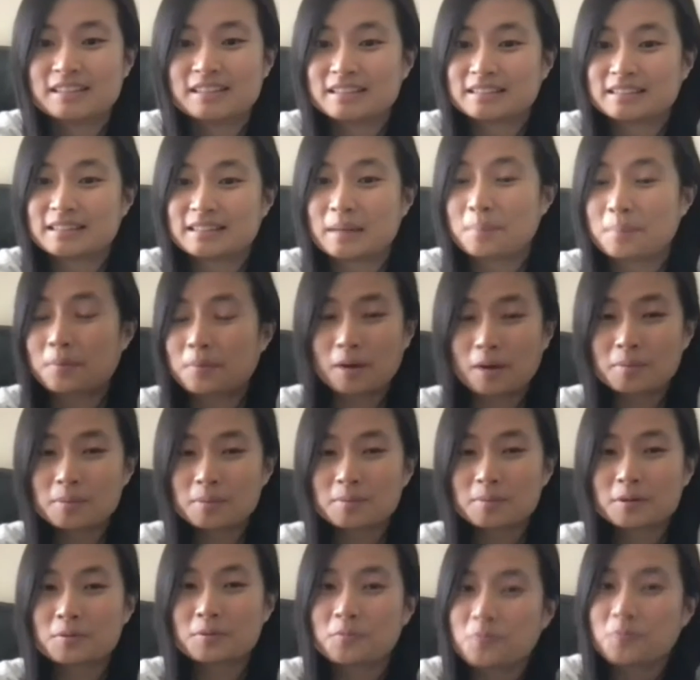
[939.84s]
That
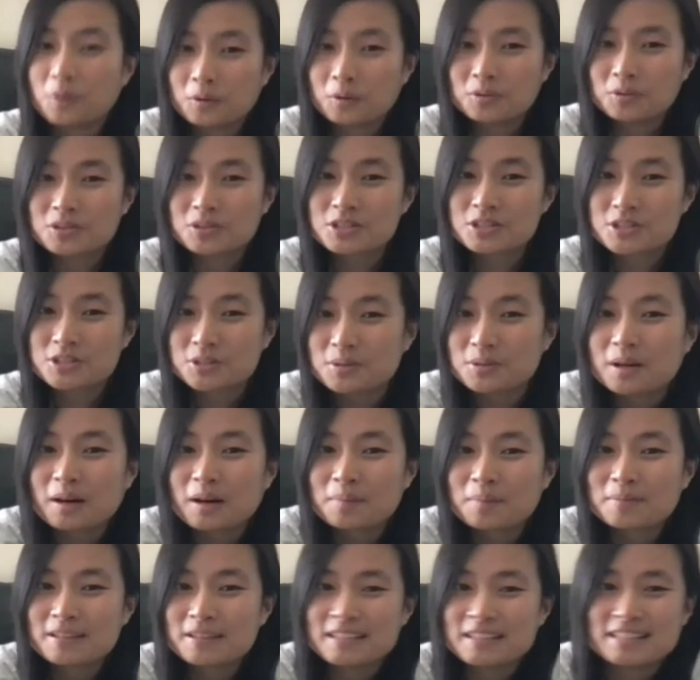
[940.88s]
probably won't shoot
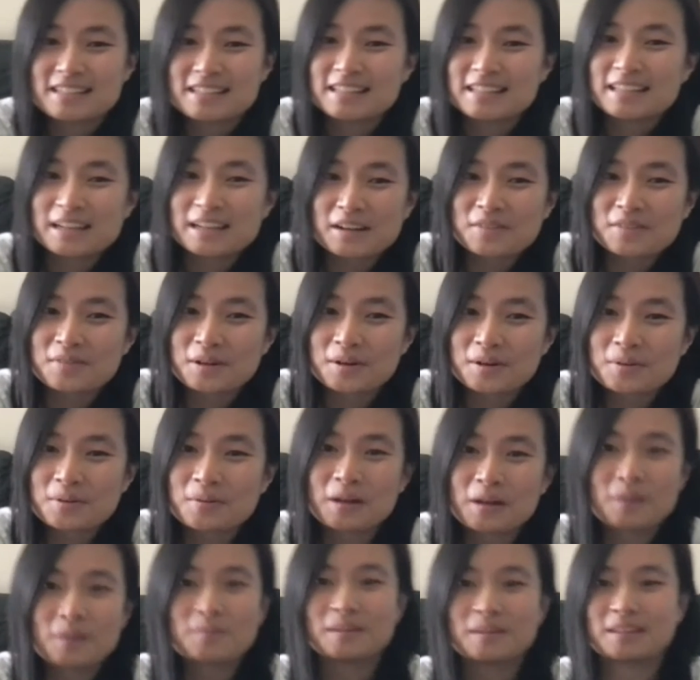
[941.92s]
up into the air very
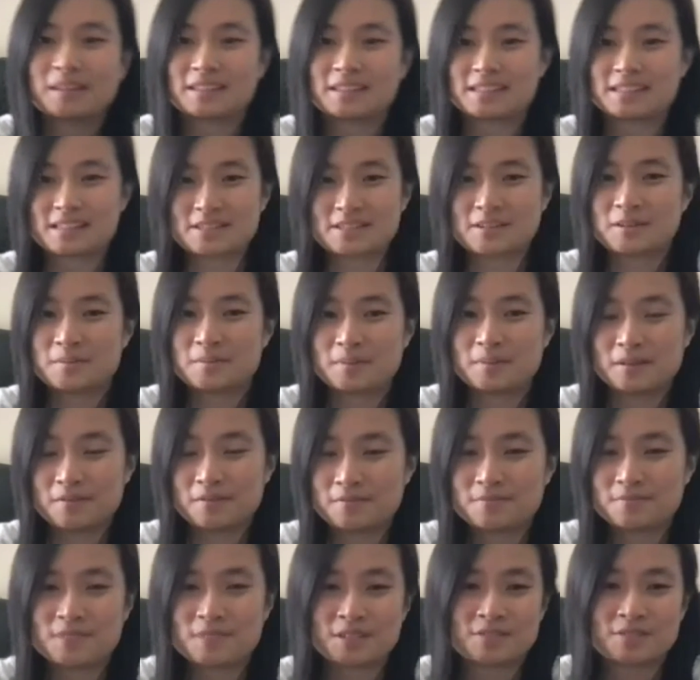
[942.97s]
well because that's going to
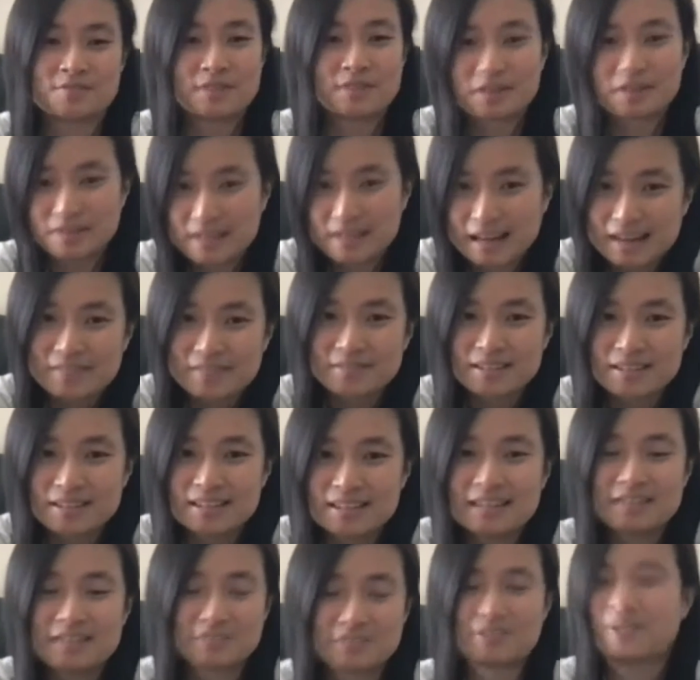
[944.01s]
be just very
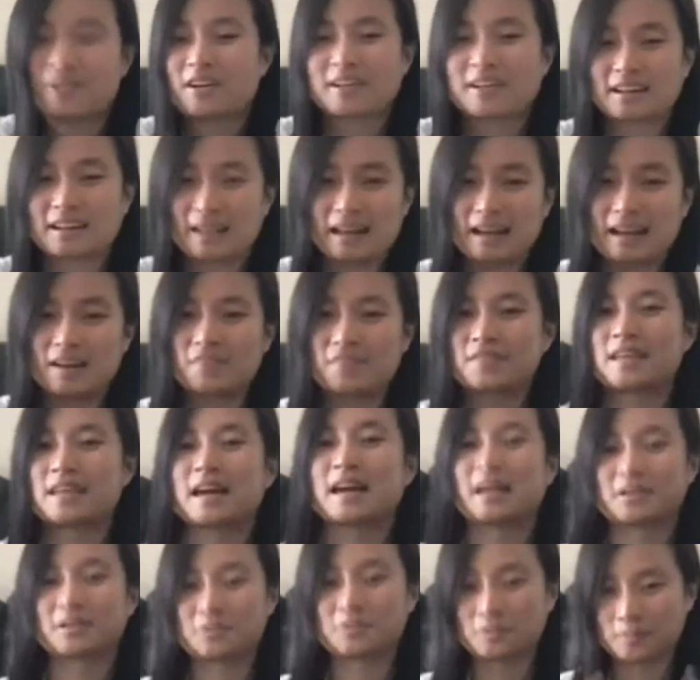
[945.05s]
heavy and you're not going to have the
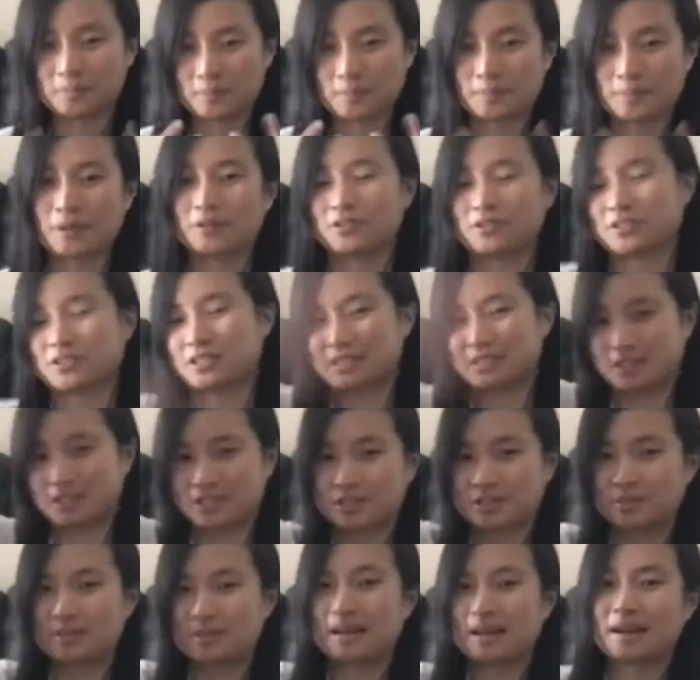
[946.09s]
actual propulsion to
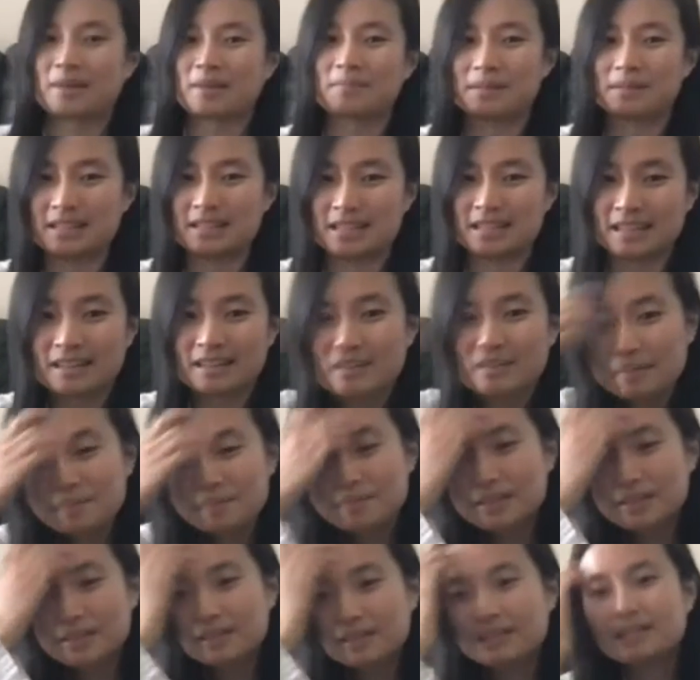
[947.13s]
shoot that up into the air.
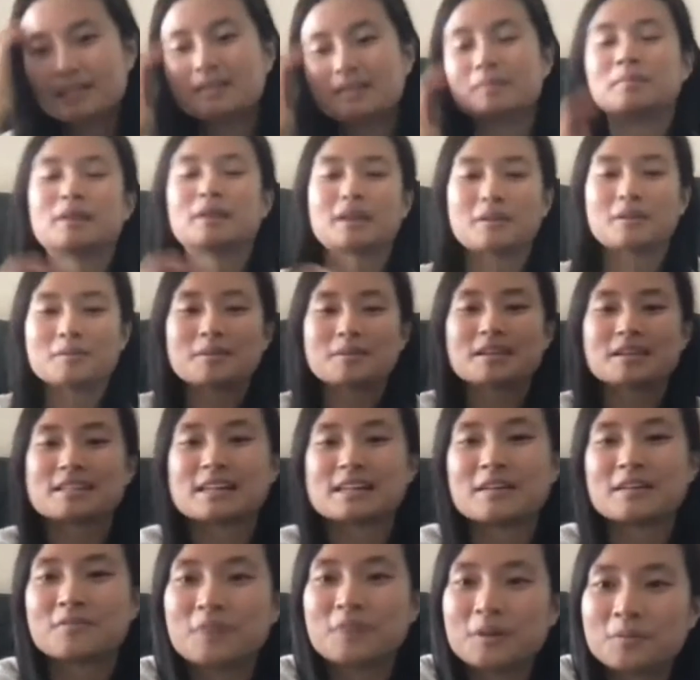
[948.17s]
But I hope you guys
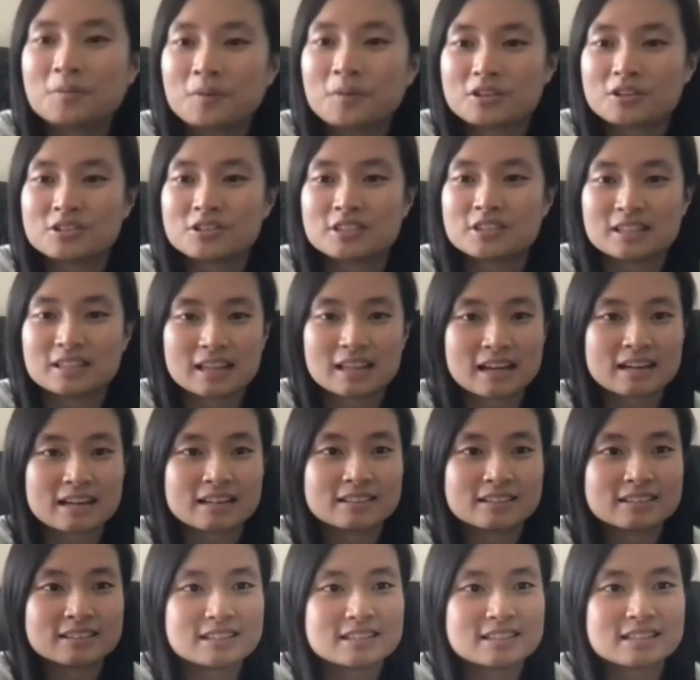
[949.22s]
have fun watching that
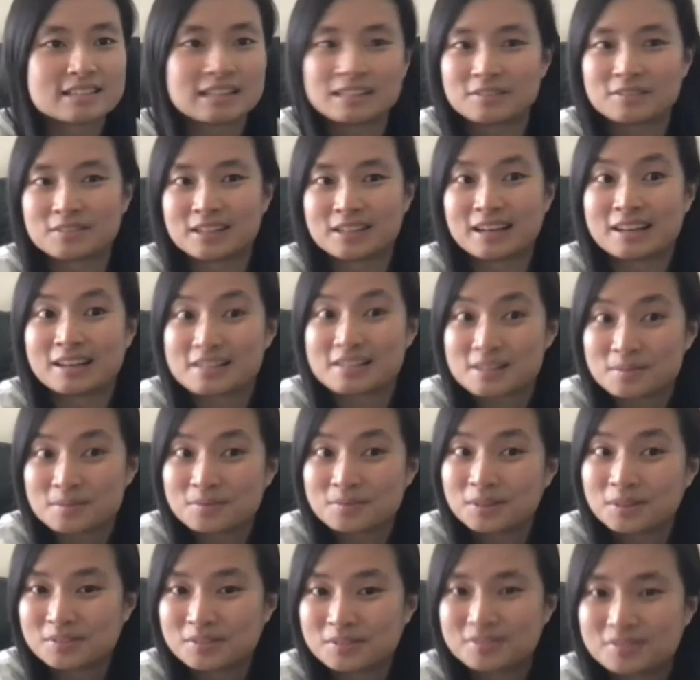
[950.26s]
at least. I definitely had some
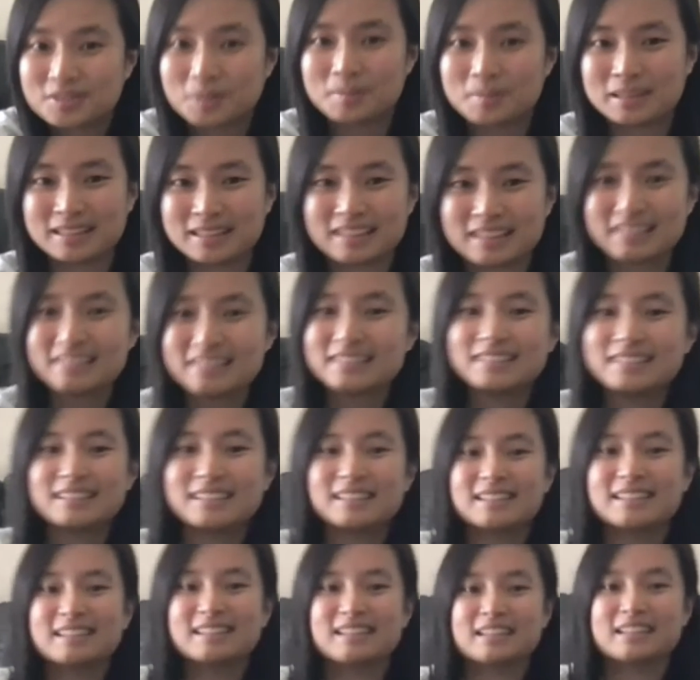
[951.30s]
fun filming that.
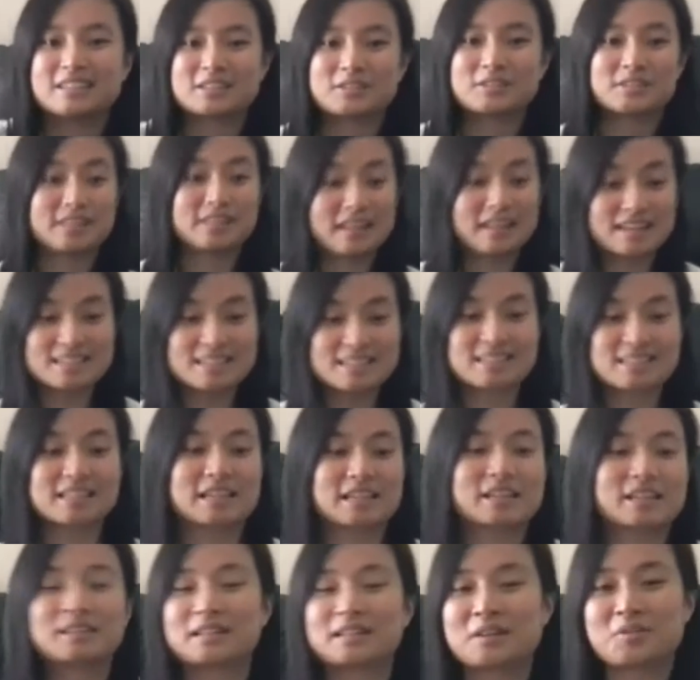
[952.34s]
So the last
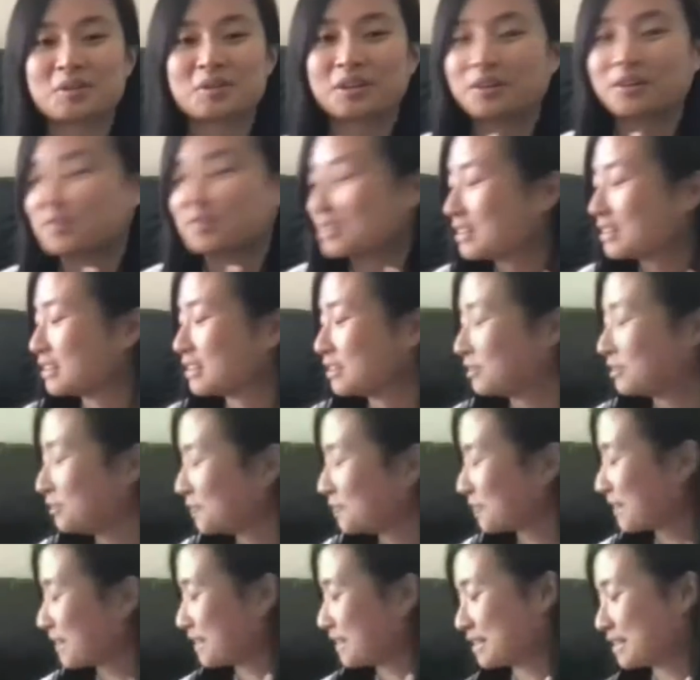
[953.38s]
thing that we're going to
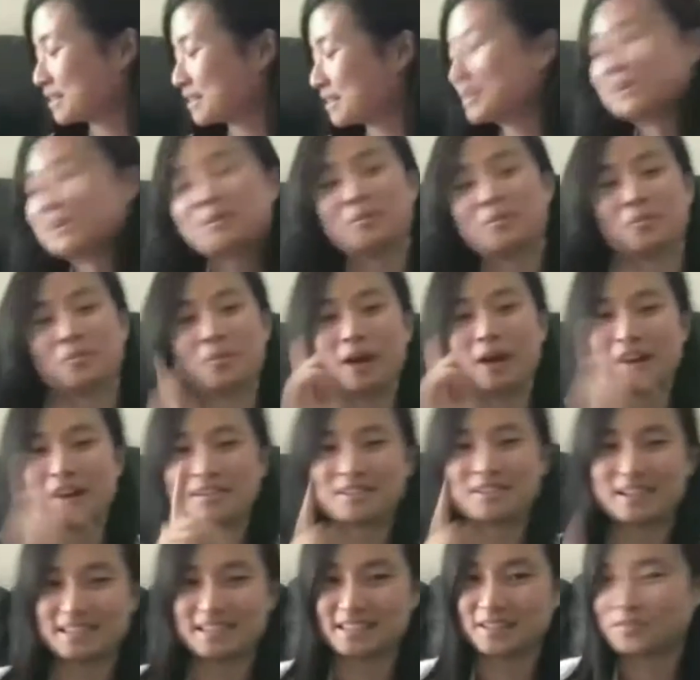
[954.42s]
do is why you
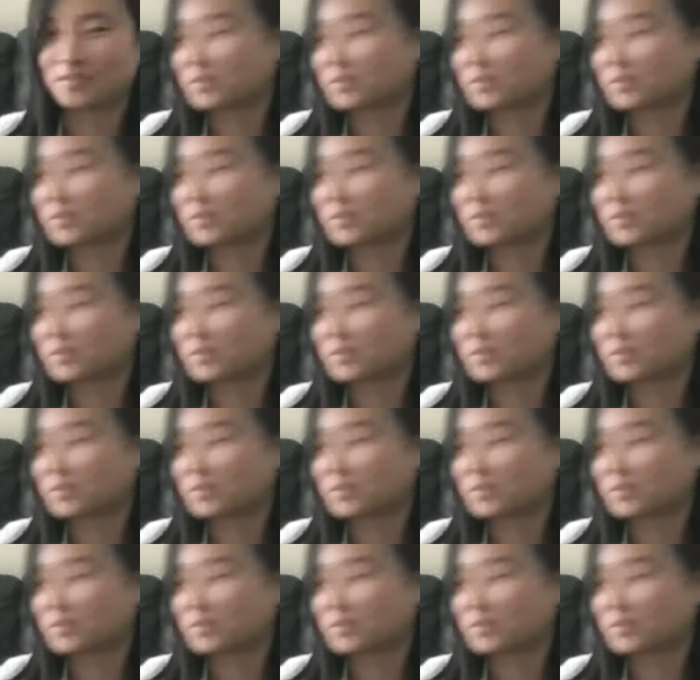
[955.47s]
guys have